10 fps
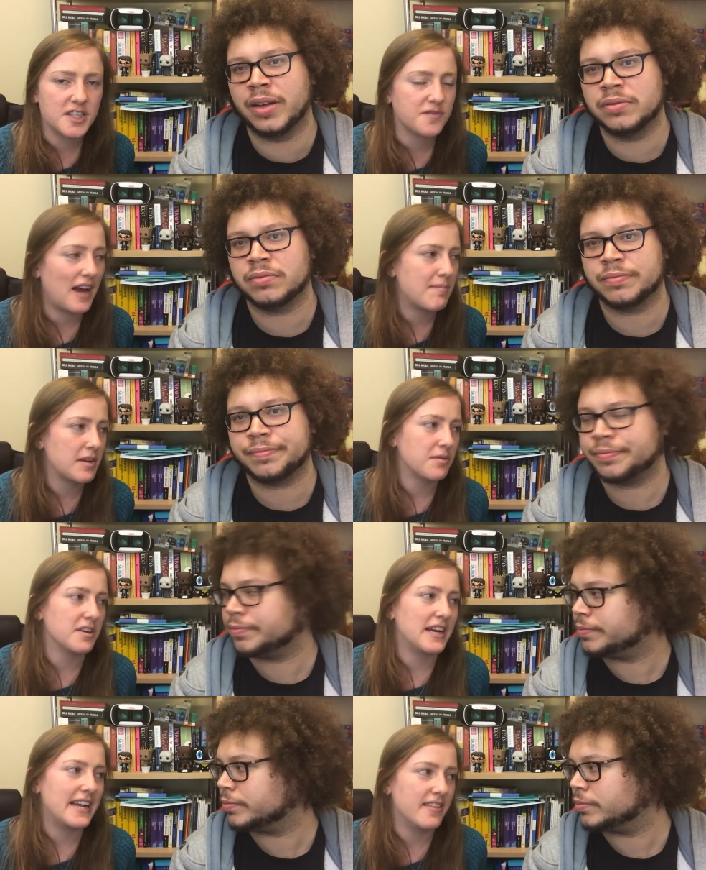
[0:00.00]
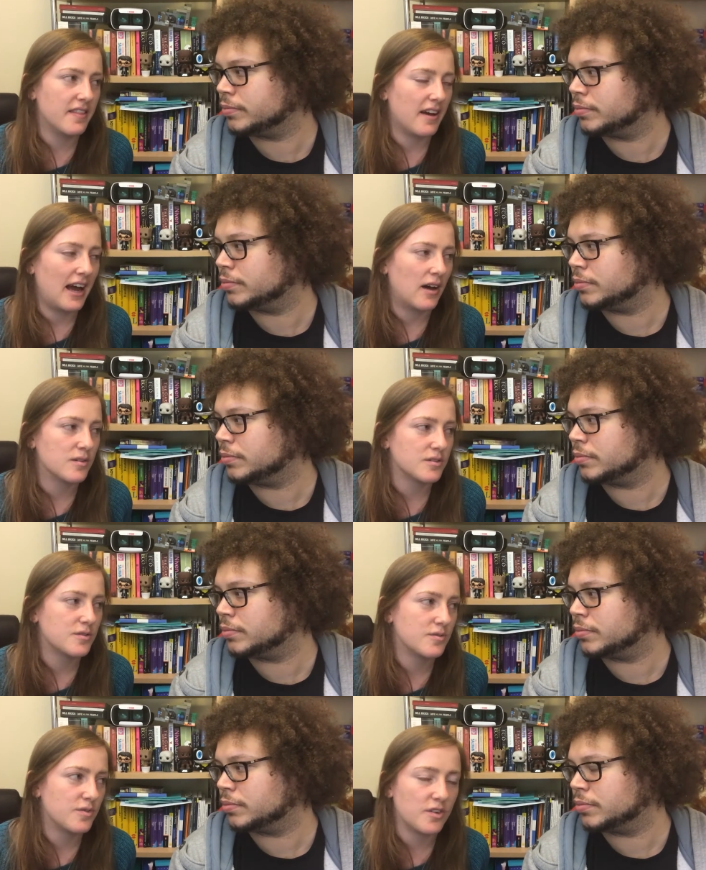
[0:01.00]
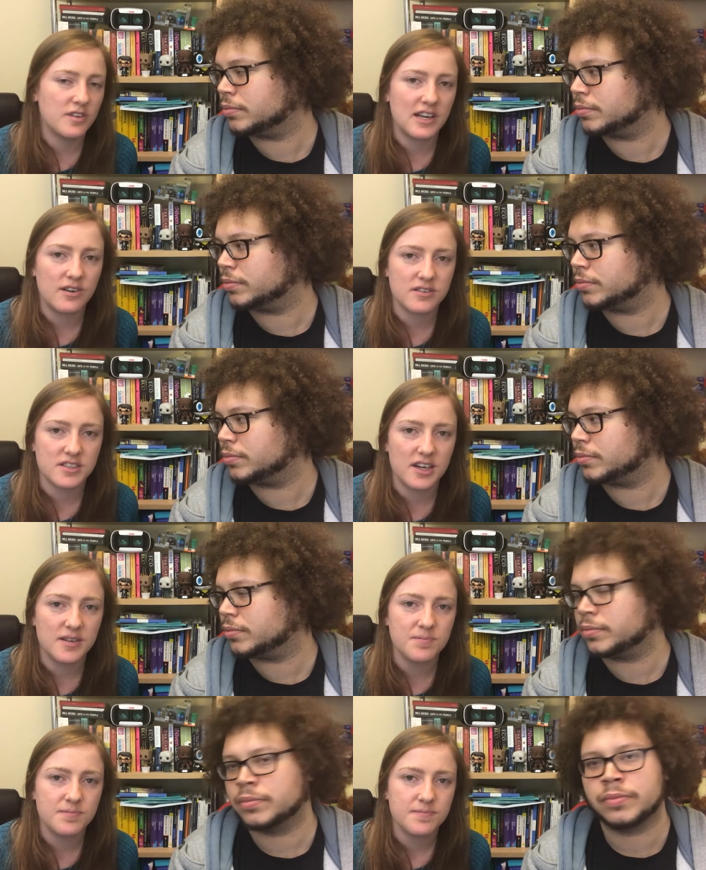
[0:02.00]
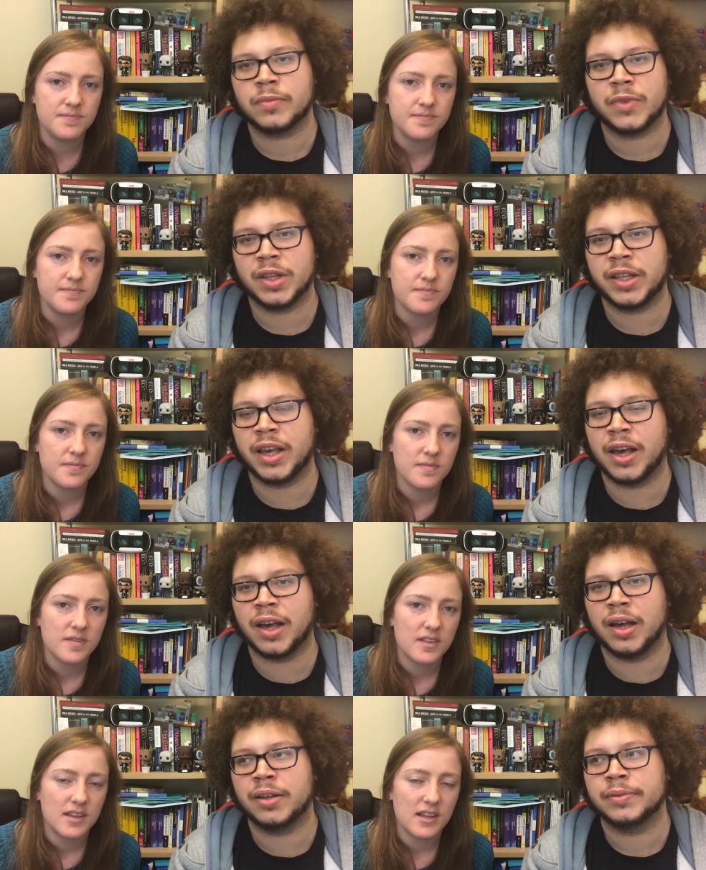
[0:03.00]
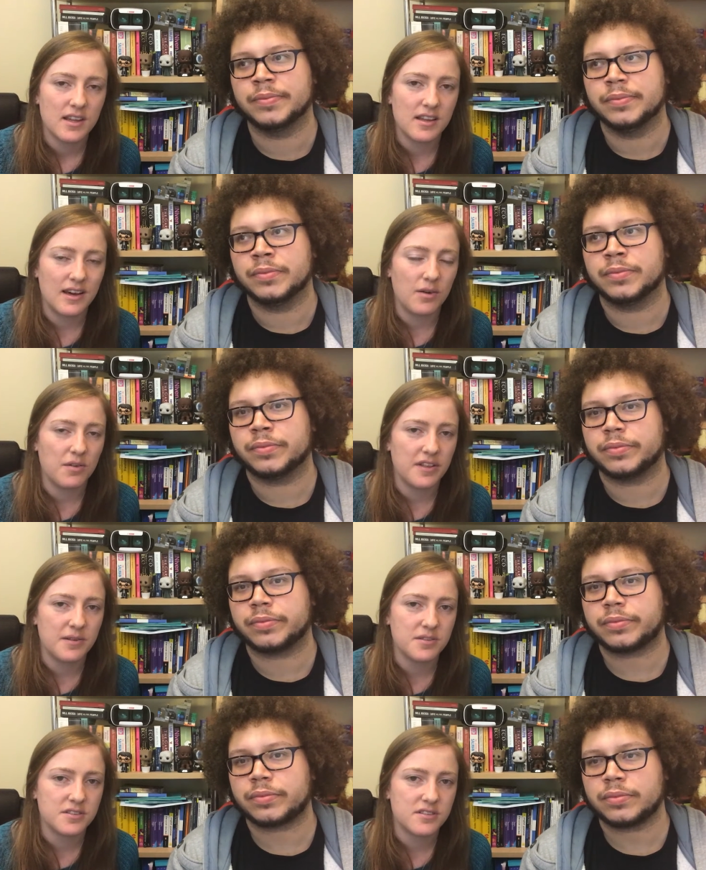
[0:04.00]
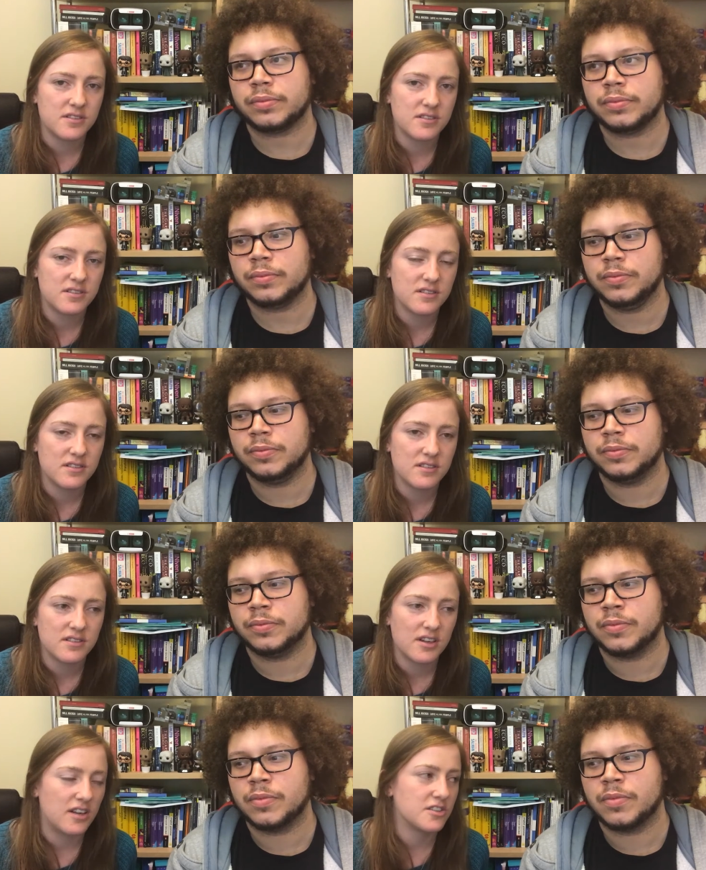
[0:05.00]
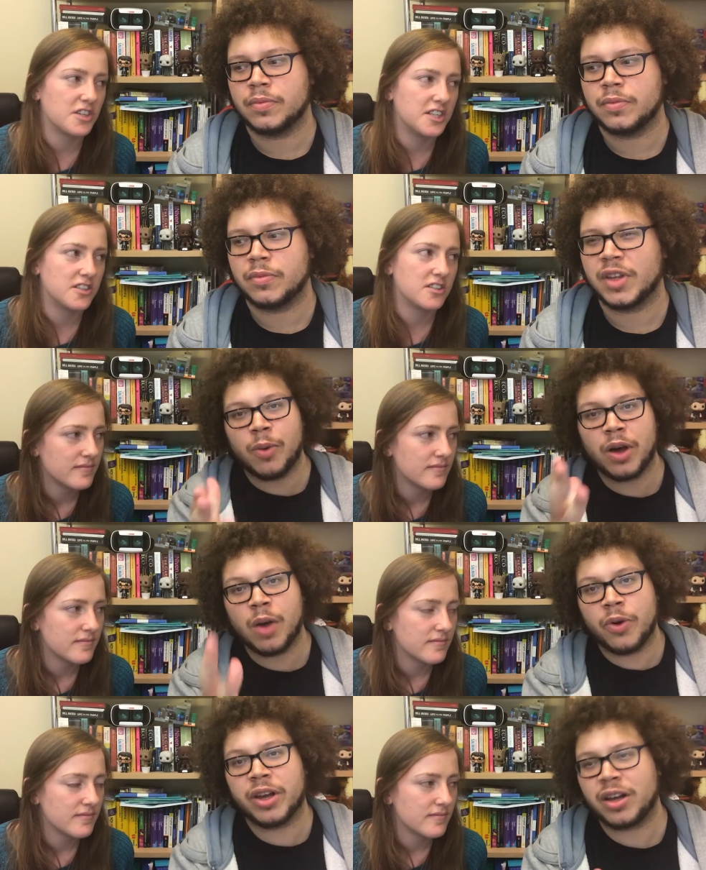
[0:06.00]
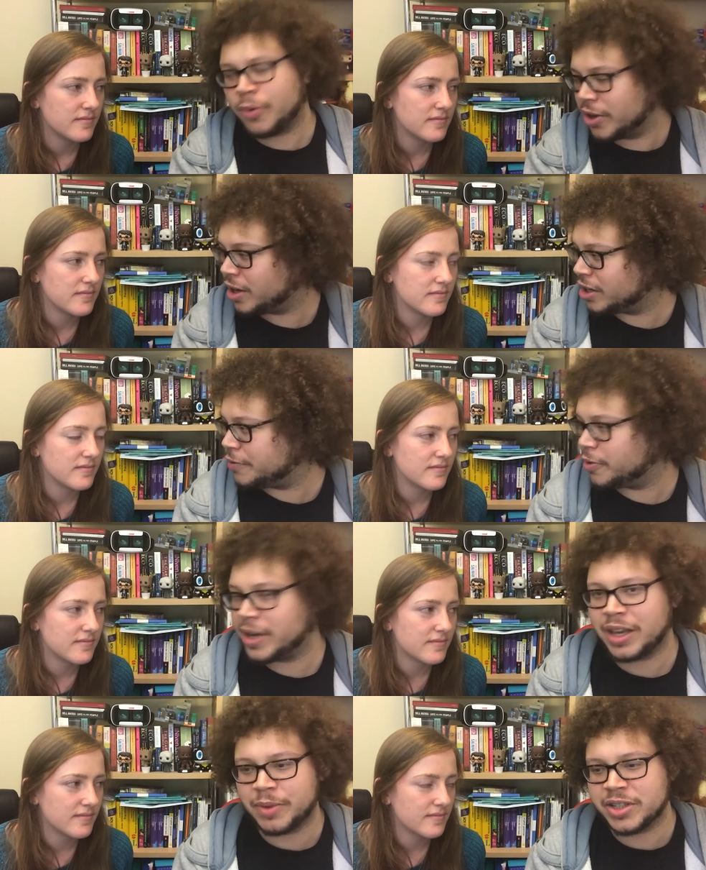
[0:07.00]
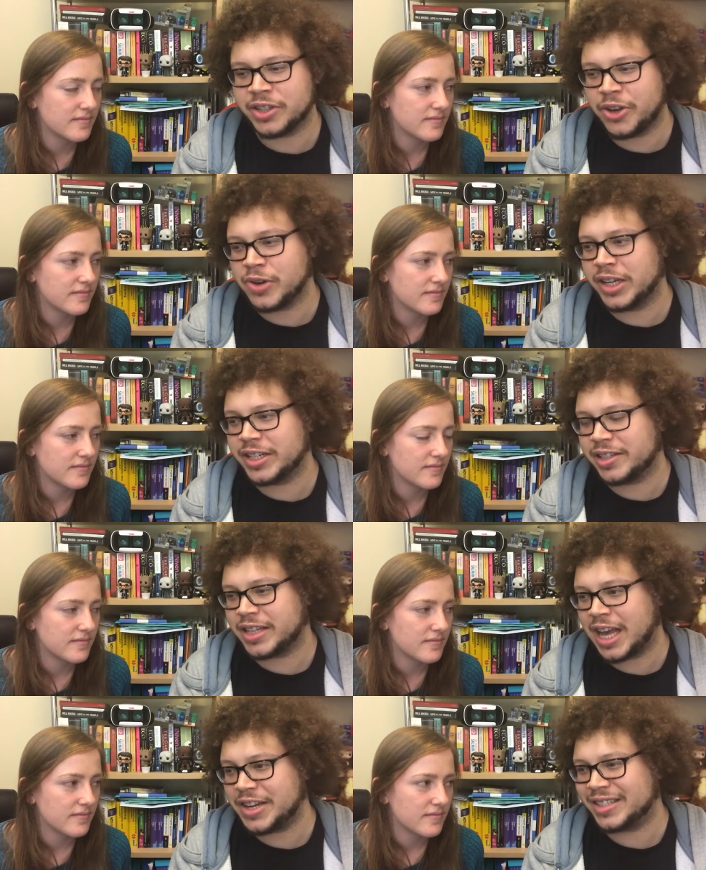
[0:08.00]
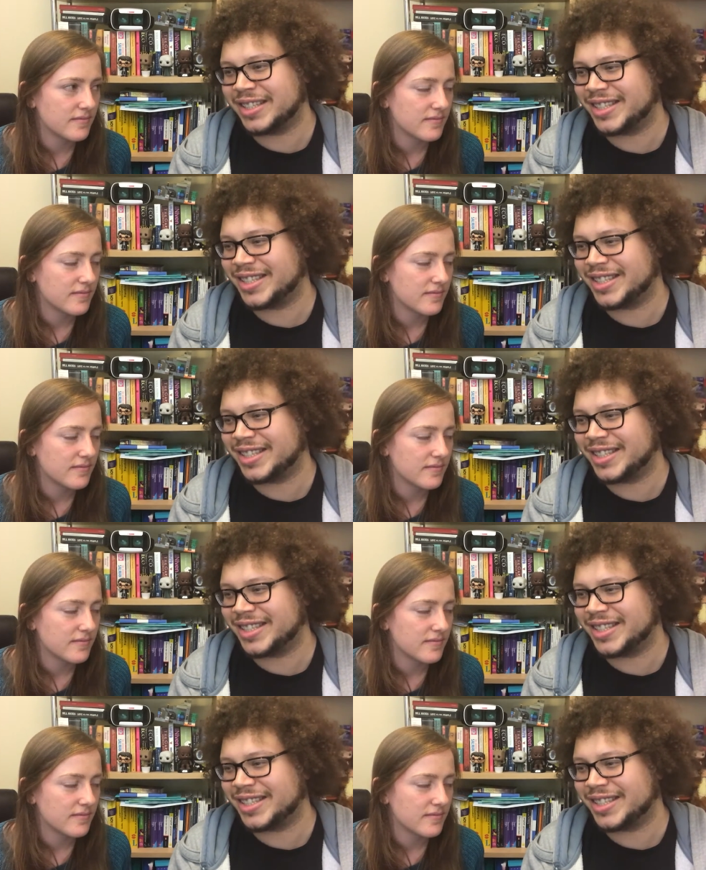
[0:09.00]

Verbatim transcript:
Speaker 1: The a first bit. Family were in the house for a really long time.
Speaker 2: Yeah,
Speaker 1: that whole thing was kind of strange.
Speaker 2: I want I want to I want to kind of go through it again because I don't understand